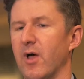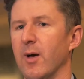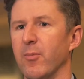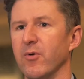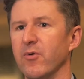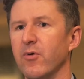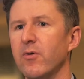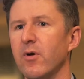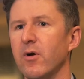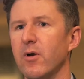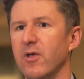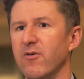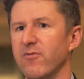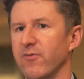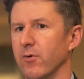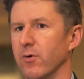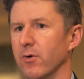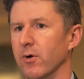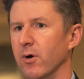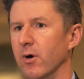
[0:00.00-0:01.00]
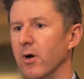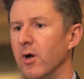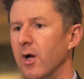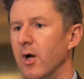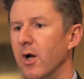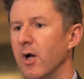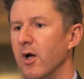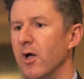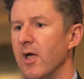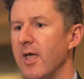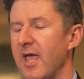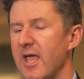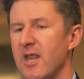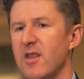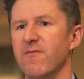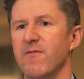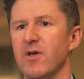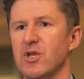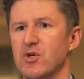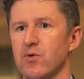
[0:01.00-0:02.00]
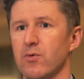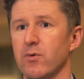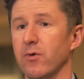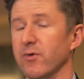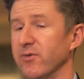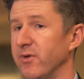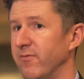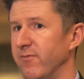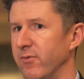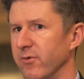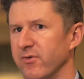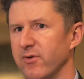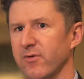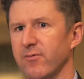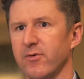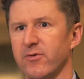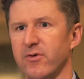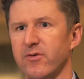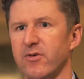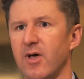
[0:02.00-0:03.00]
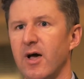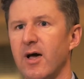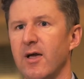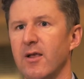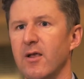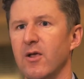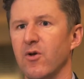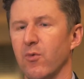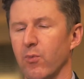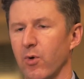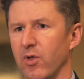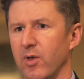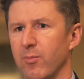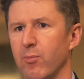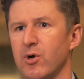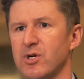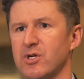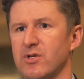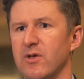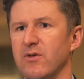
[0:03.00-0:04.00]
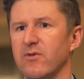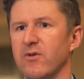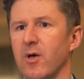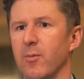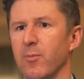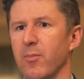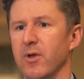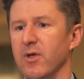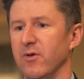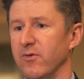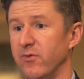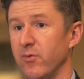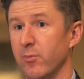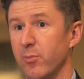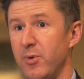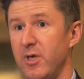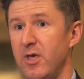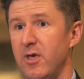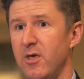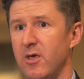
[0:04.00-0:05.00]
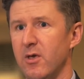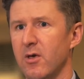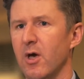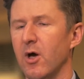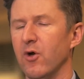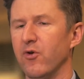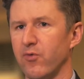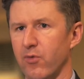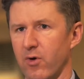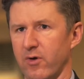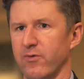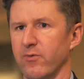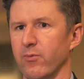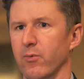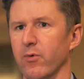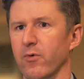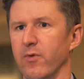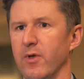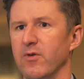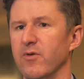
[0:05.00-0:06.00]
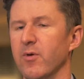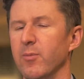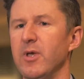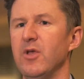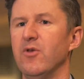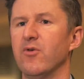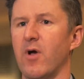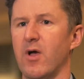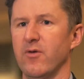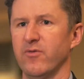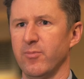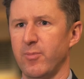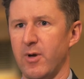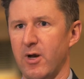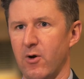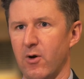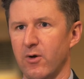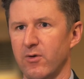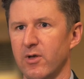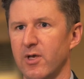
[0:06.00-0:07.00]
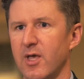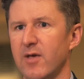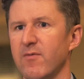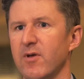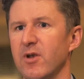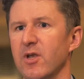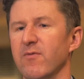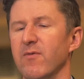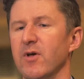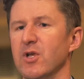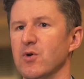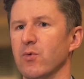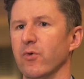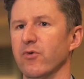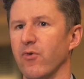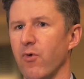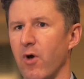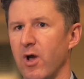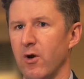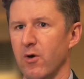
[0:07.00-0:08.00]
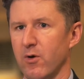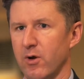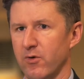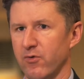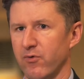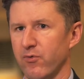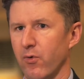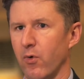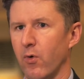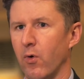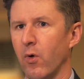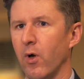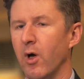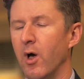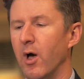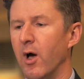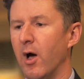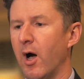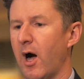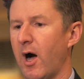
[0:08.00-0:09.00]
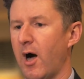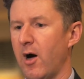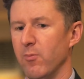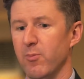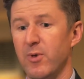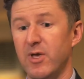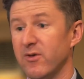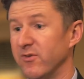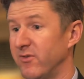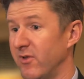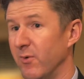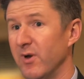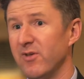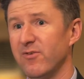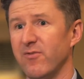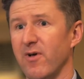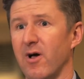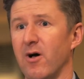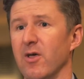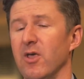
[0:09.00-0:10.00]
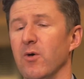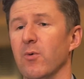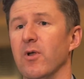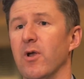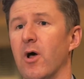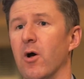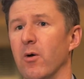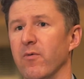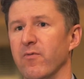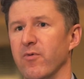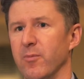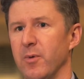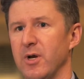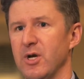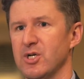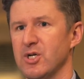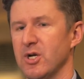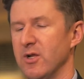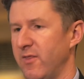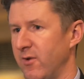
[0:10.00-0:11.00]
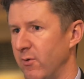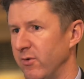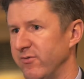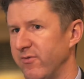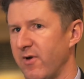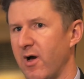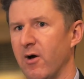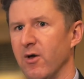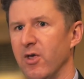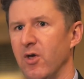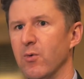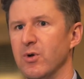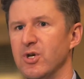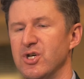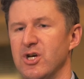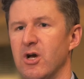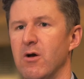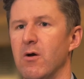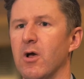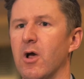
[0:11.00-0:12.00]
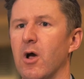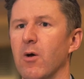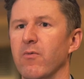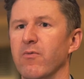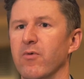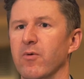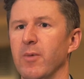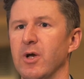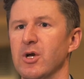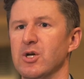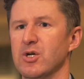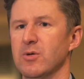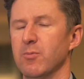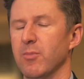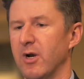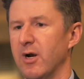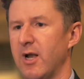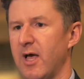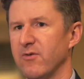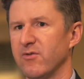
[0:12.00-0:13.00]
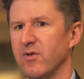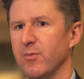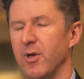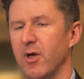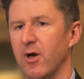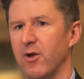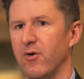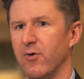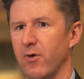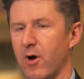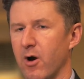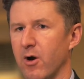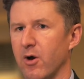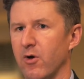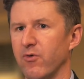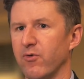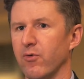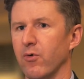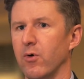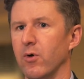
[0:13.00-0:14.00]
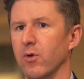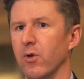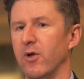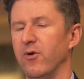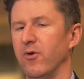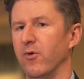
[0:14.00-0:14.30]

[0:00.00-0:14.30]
an opportunity for individuals and for civil society to really push these companies to be trustworthy, to be transparent, to give individuals greater control. Because there is value in our information, and there is value in sharing our information, but it has to be under our control,